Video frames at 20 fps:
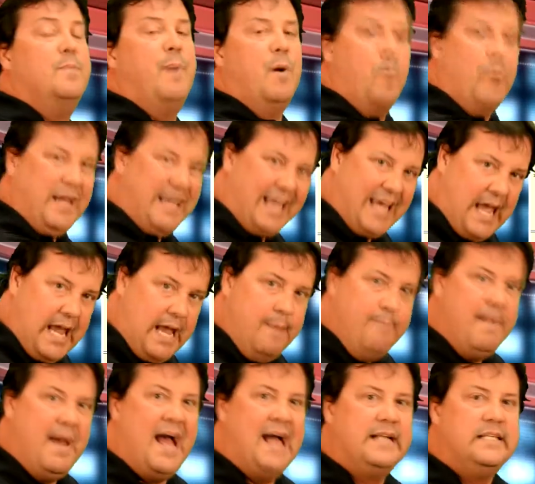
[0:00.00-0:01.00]
but we came
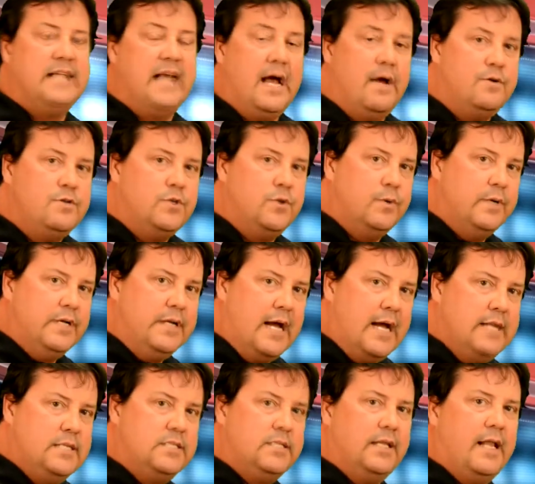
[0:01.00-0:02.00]
back down to a
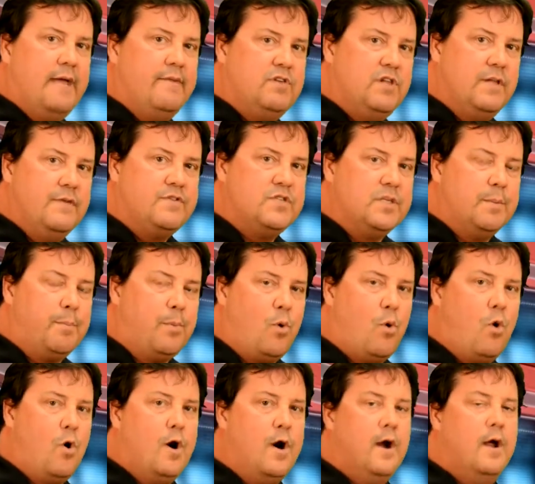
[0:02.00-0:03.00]
nice level of
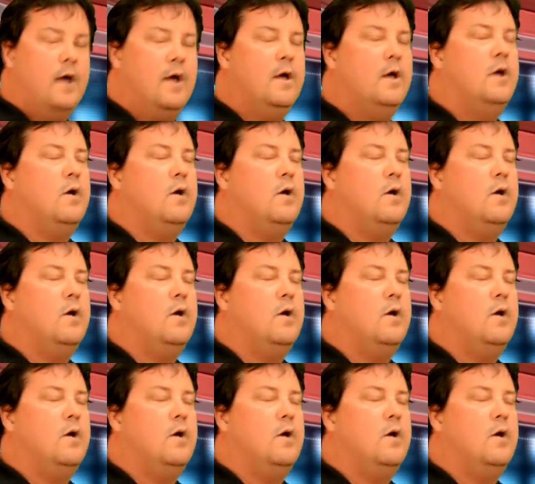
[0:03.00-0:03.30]
support.